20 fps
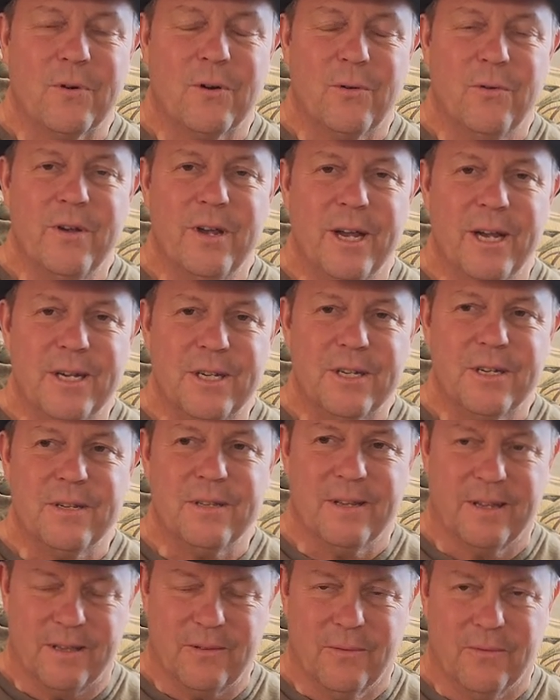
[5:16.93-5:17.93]

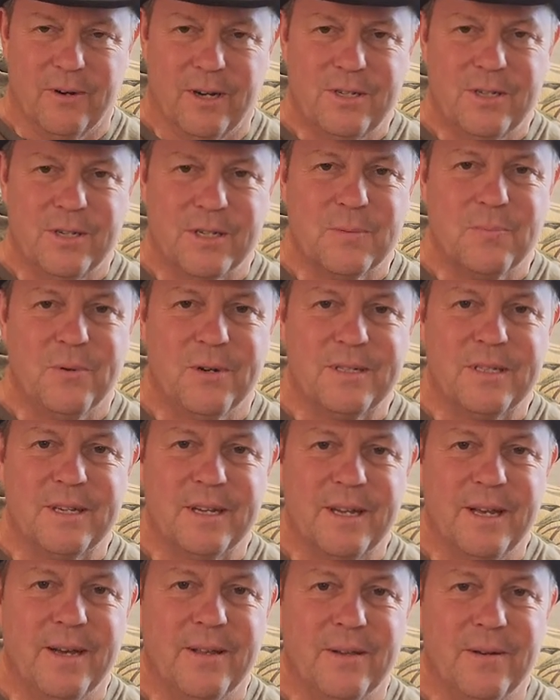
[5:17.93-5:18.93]
creation that the Russians put
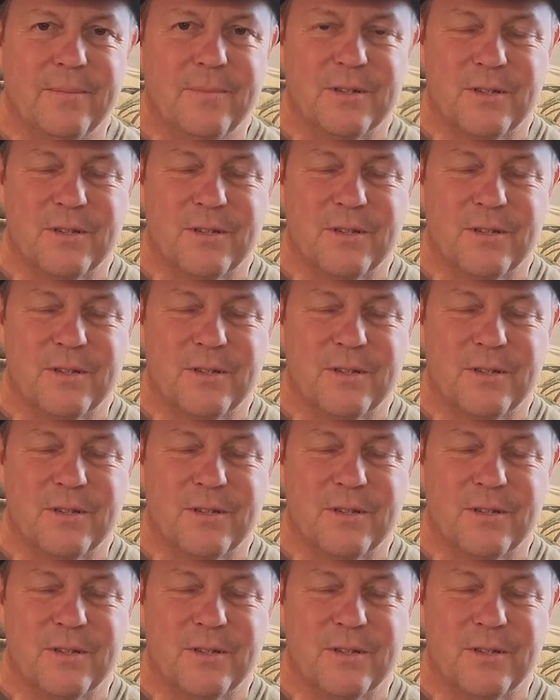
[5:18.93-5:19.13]
together